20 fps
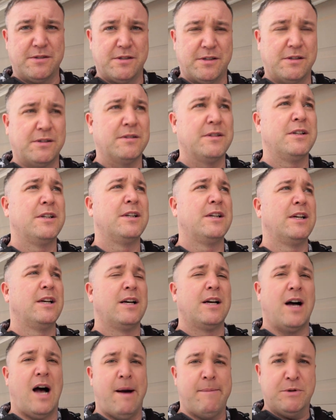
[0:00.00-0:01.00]
So
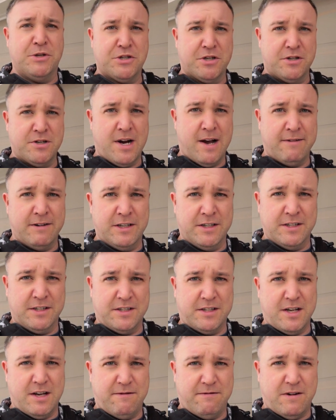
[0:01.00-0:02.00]
I'm used to driving in
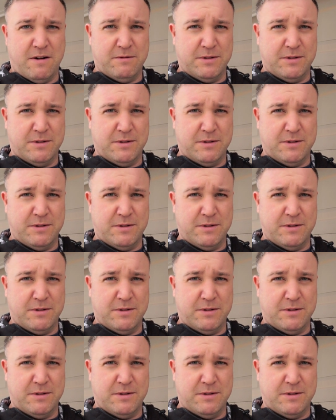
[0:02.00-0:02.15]
this stuff.